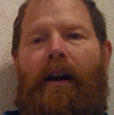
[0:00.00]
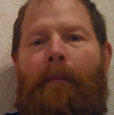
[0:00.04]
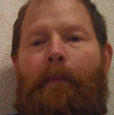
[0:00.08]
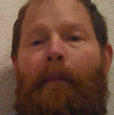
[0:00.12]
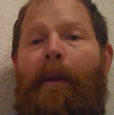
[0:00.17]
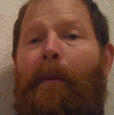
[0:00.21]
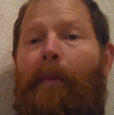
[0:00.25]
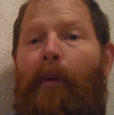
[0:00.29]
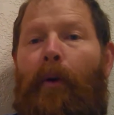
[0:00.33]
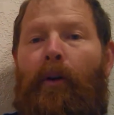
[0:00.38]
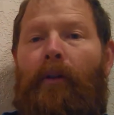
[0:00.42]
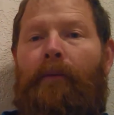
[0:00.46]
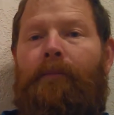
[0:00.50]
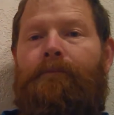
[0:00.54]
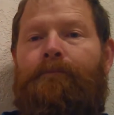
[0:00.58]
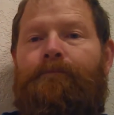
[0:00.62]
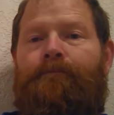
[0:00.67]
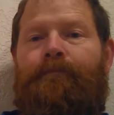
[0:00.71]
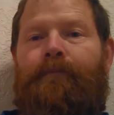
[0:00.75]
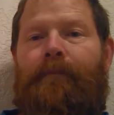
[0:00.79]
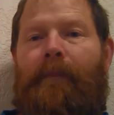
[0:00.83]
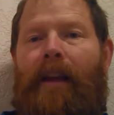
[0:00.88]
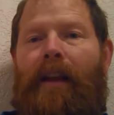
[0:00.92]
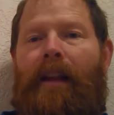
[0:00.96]
people.
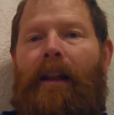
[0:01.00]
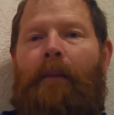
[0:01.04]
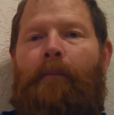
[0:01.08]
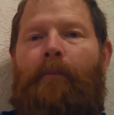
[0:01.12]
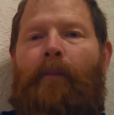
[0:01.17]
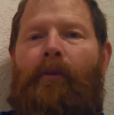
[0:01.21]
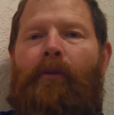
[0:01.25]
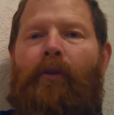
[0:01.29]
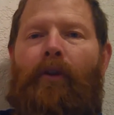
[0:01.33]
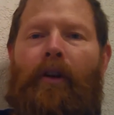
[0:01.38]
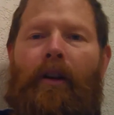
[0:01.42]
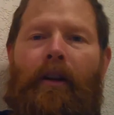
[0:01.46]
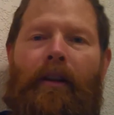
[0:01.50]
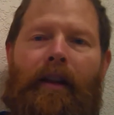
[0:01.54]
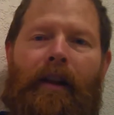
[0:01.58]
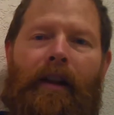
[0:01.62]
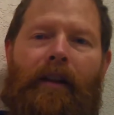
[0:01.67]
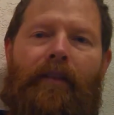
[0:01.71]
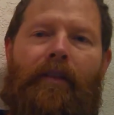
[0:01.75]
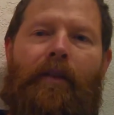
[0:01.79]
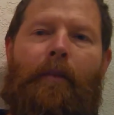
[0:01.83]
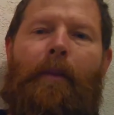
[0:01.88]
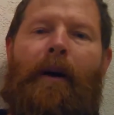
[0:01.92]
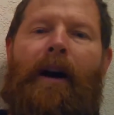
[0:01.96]
They prefer to think
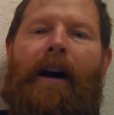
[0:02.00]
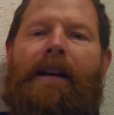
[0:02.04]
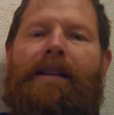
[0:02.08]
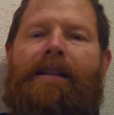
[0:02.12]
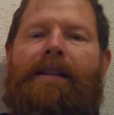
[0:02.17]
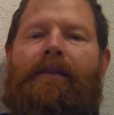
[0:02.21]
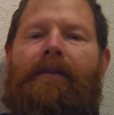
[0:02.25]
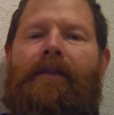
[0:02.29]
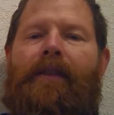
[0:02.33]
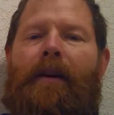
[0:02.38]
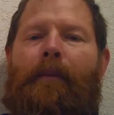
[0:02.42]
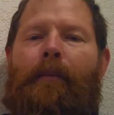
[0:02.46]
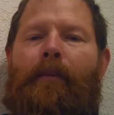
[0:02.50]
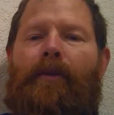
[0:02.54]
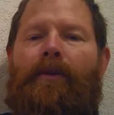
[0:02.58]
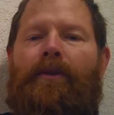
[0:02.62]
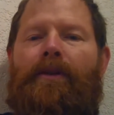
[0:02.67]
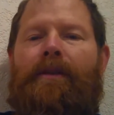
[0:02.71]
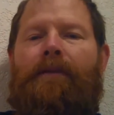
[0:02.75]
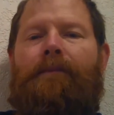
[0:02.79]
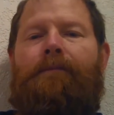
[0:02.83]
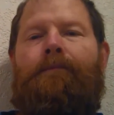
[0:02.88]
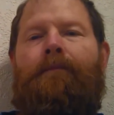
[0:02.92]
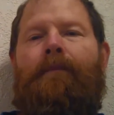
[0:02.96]
of the positive
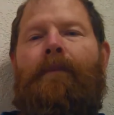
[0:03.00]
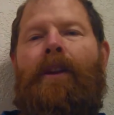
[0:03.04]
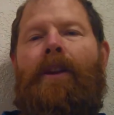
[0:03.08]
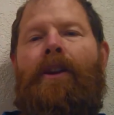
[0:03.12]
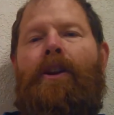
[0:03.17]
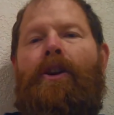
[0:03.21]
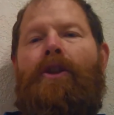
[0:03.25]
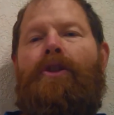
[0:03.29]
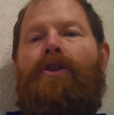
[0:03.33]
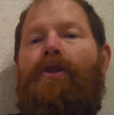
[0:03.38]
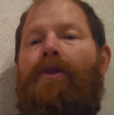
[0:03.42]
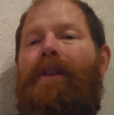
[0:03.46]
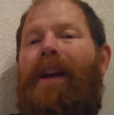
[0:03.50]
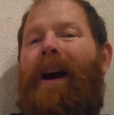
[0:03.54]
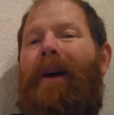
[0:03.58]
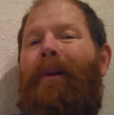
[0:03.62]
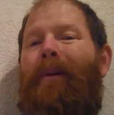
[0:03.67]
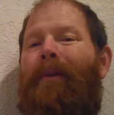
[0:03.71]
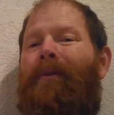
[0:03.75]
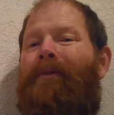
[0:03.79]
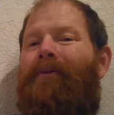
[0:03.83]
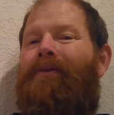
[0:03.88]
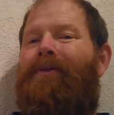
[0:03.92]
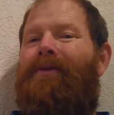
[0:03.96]
numbers. So now
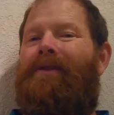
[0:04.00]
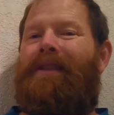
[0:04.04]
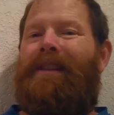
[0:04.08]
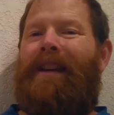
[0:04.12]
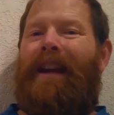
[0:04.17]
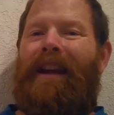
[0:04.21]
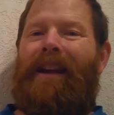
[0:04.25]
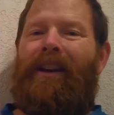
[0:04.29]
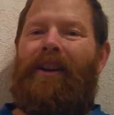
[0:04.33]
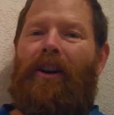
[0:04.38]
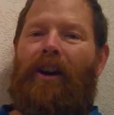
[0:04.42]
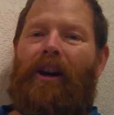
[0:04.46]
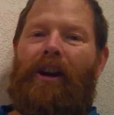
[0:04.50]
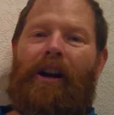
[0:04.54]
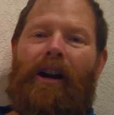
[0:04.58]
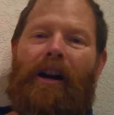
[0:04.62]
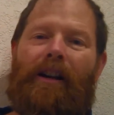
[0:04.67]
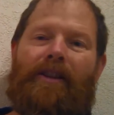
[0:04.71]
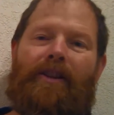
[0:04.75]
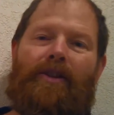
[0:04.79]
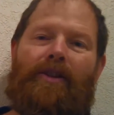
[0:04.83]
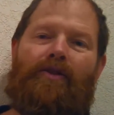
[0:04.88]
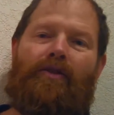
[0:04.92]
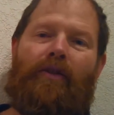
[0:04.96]
we've taken our
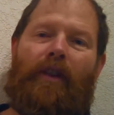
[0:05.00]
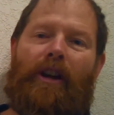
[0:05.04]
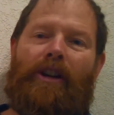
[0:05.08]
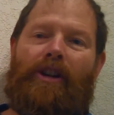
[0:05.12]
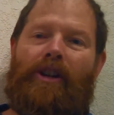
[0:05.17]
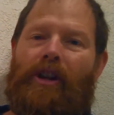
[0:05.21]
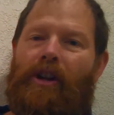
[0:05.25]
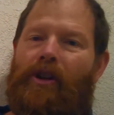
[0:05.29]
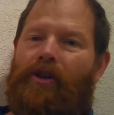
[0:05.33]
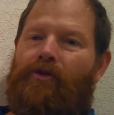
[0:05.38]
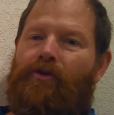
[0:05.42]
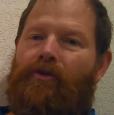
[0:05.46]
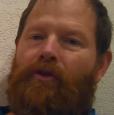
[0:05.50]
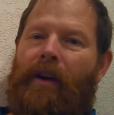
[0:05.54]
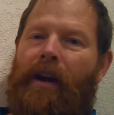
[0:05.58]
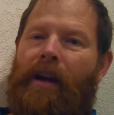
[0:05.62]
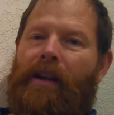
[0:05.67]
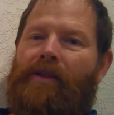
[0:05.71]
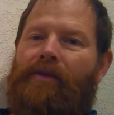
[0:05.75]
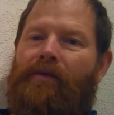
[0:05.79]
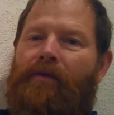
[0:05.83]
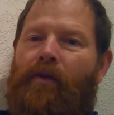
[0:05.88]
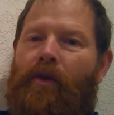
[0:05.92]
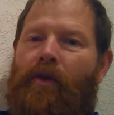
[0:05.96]
concentration and
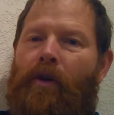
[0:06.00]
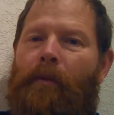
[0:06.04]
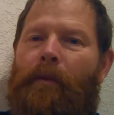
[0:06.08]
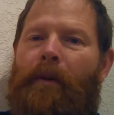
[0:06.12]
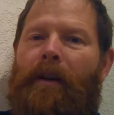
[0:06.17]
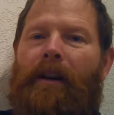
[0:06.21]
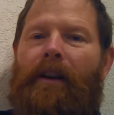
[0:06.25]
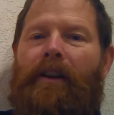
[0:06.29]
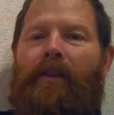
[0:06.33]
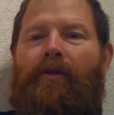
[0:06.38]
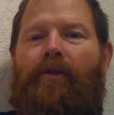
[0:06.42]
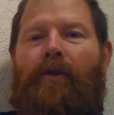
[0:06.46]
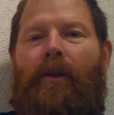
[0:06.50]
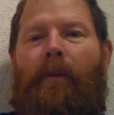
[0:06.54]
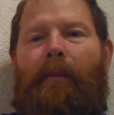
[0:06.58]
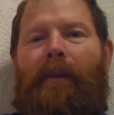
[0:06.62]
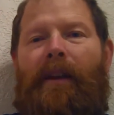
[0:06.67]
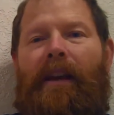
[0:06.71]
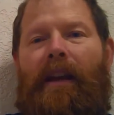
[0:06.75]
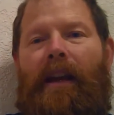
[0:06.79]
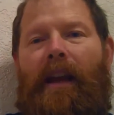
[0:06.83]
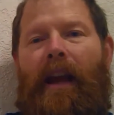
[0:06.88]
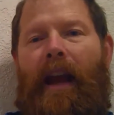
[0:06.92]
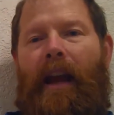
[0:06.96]
transformed it into a
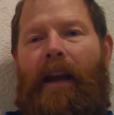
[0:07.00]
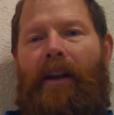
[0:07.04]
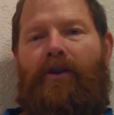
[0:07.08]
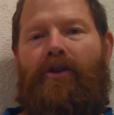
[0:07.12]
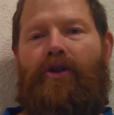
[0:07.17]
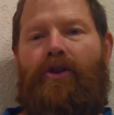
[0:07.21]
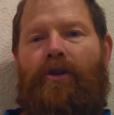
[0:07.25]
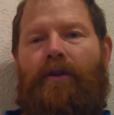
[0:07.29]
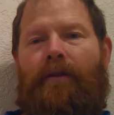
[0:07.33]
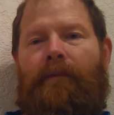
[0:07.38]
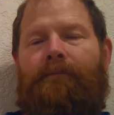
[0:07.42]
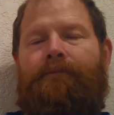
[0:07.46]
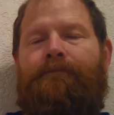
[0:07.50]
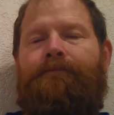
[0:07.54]
pH.